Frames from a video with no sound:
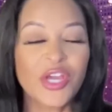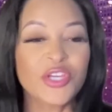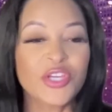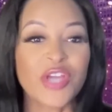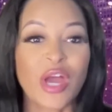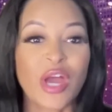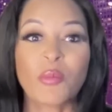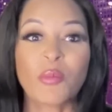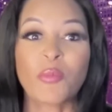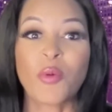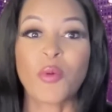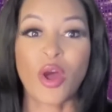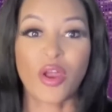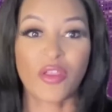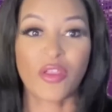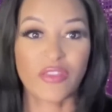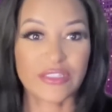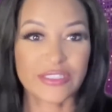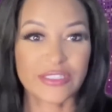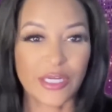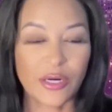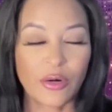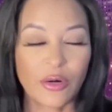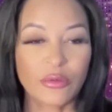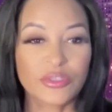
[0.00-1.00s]
Y'all were part of
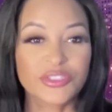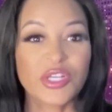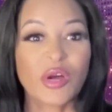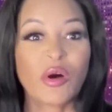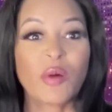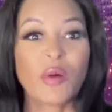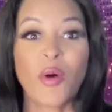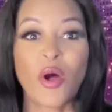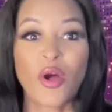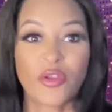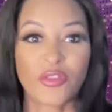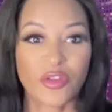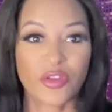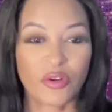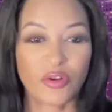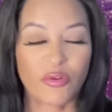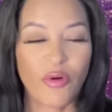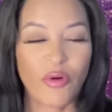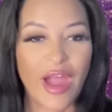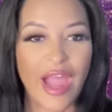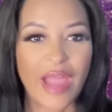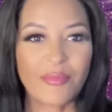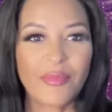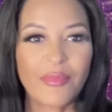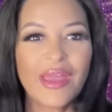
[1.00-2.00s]
this hoax. Y'all part of the
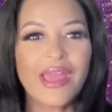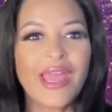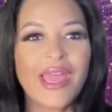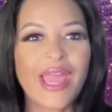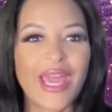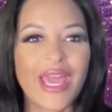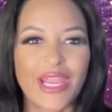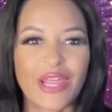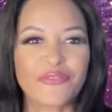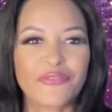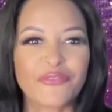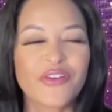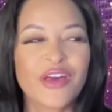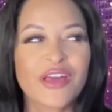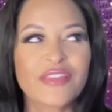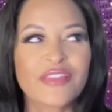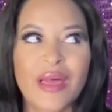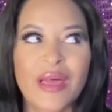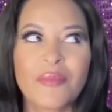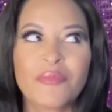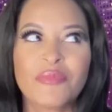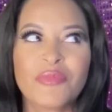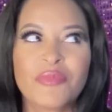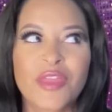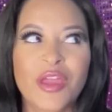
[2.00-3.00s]
crime. And I feel like
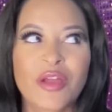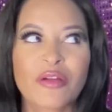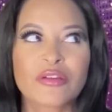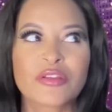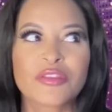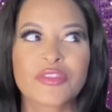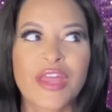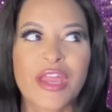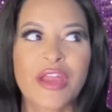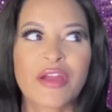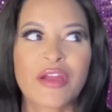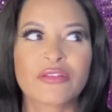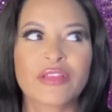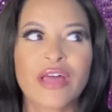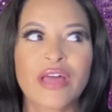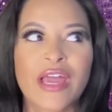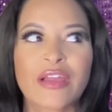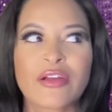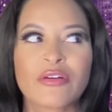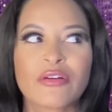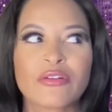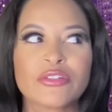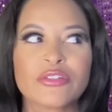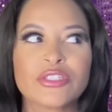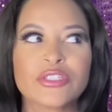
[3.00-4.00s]
them, they're they're
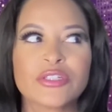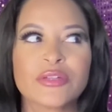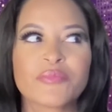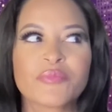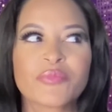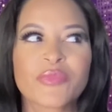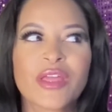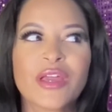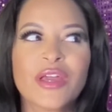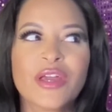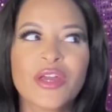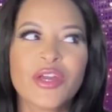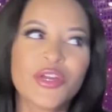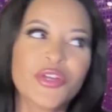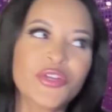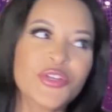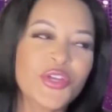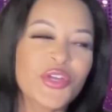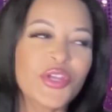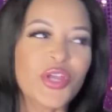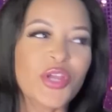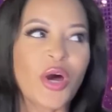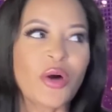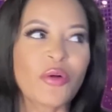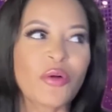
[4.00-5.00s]
like,
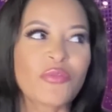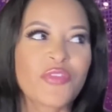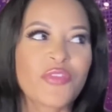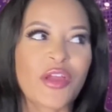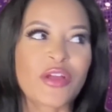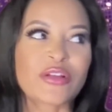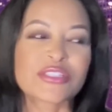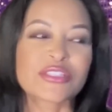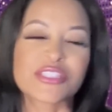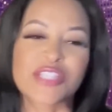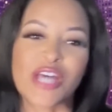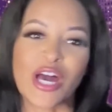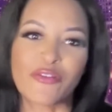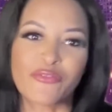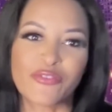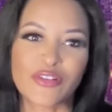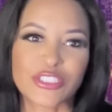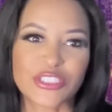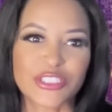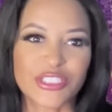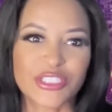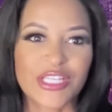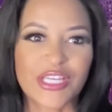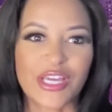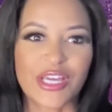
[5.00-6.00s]
you know, they're
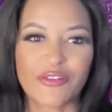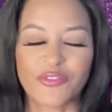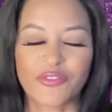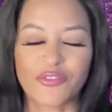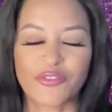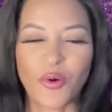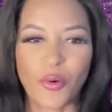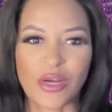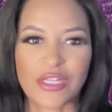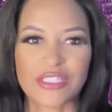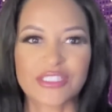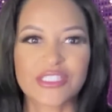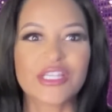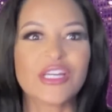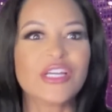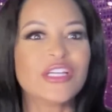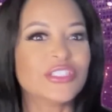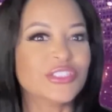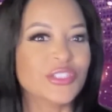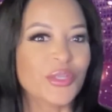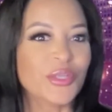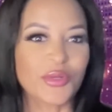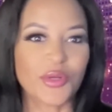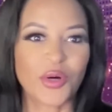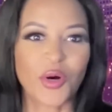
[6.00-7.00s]
selfishly, of course,
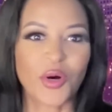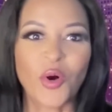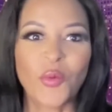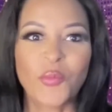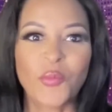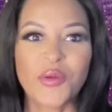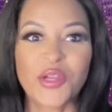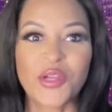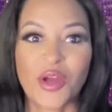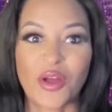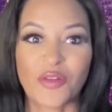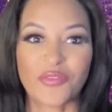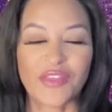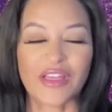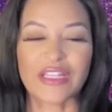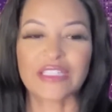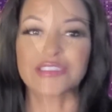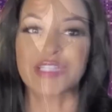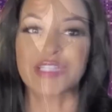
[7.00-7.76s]
doing a whole PR thing.